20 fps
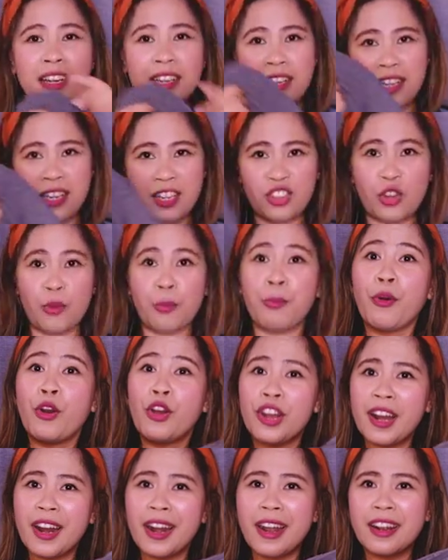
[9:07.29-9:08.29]
Ganito,
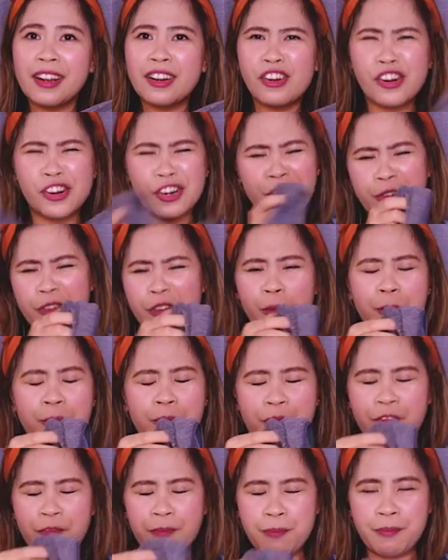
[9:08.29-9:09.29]
polar or
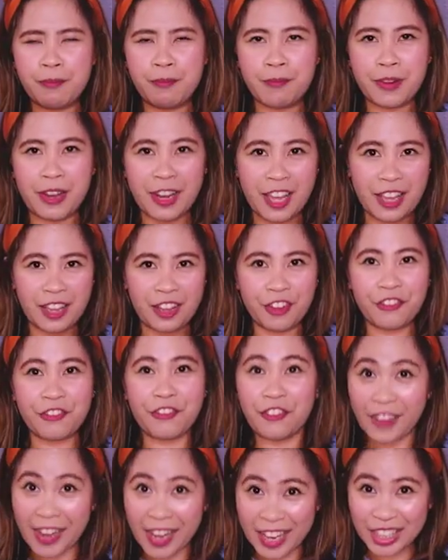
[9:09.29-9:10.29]

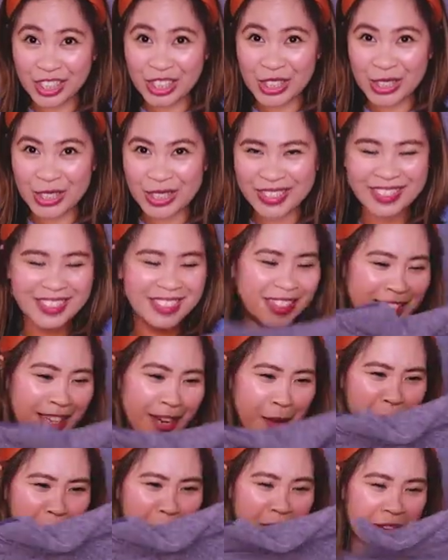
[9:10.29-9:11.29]
flesh
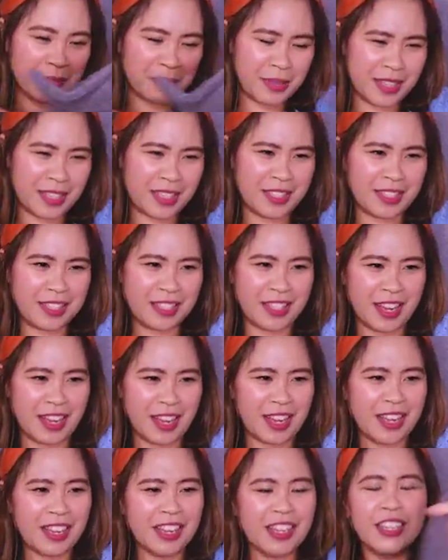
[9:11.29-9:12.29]
na fabric
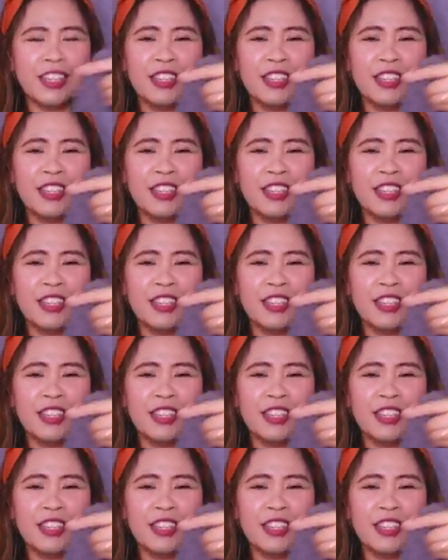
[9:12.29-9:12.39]
siya.